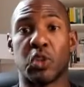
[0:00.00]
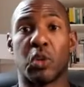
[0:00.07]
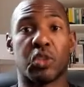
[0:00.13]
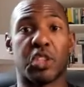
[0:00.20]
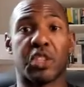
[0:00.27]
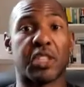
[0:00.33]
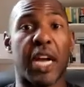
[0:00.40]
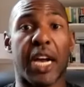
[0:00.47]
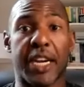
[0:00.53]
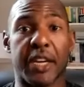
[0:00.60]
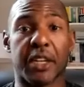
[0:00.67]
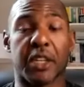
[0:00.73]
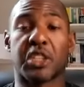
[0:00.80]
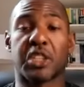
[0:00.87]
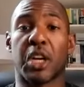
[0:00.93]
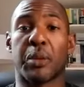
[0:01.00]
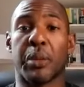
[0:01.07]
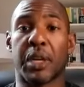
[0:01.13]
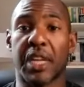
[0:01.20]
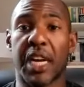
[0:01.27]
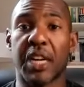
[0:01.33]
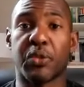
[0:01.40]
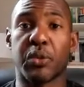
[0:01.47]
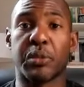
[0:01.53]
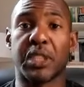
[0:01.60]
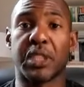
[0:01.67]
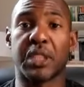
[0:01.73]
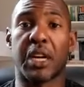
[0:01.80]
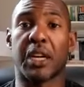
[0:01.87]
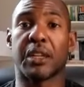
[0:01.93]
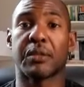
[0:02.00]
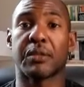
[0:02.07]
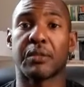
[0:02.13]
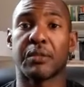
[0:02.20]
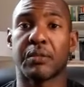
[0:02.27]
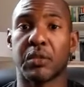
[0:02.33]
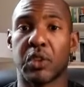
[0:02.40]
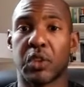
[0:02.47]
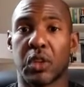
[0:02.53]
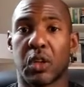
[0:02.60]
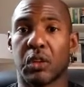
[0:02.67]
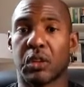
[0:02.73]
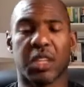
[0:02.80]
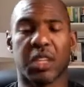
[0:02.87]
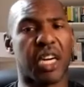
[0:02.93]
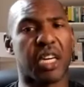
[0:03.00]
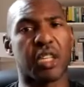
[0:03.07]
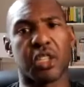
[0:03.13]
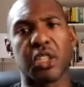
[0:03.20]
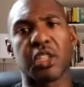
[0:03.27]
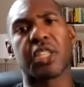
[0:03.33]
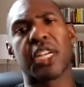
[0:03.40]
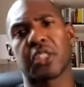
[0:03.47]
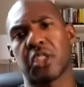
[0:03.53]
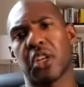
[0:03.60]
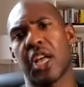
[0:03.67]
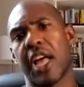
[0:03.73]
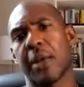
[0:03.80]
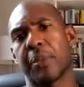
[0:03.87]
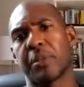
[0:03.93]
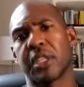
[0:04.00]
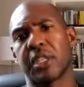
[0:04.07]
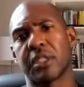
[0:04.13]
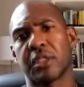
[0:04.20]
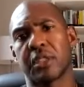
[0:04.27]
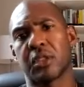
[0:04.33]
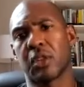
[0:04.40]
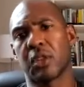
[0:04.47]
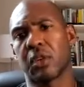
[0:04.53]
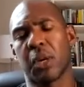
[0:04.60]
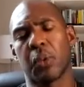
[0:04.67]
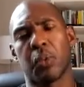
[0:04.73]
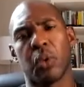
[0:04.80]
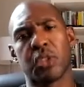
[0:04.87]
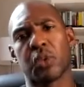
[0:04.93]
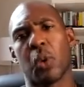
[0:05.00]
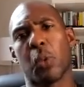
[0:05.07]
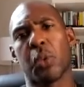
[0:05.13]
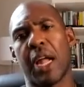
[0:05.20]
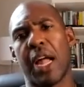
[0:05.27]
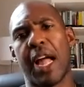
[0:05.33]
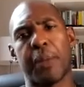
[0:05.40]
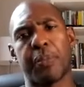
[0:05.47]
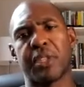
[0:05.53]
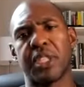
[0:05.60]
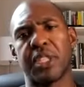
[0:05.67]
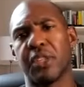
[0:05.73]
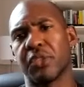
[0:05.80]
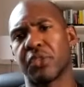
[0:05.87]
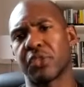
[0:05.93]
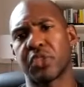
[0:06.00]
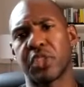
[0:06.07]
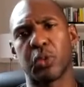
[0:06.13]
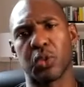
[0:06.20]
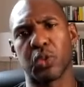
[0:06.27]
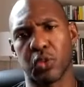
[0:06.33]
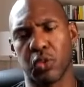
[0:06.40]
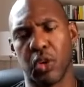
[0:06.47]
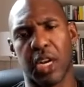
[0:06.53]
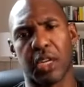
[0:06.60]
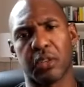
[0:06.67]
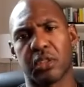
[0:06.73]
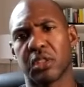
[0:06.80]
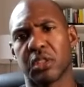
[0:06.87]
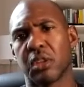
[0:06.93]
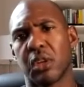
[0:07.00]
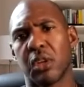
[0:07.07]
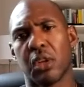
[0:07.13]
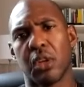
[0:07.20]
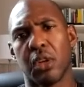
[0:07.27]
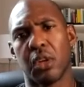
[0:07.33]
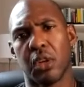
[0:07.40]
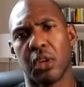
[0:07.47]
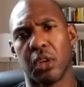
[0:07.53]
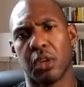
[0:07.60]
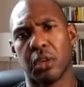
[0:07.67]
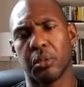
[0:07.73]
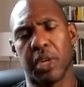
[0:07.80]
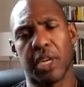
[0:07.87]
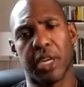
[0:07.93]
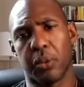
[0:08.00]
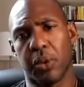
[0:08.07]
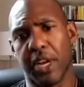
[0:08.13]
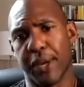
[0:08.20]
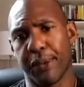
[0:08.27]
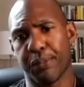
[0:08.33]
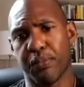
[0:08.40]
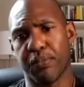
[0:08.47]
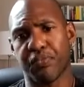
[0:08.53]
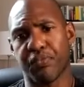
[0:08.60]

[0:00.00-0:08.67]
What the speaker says: she's not here to share my life with me now. And a lot of good things are happening, and I wonder what would happen if she was around. But anyway,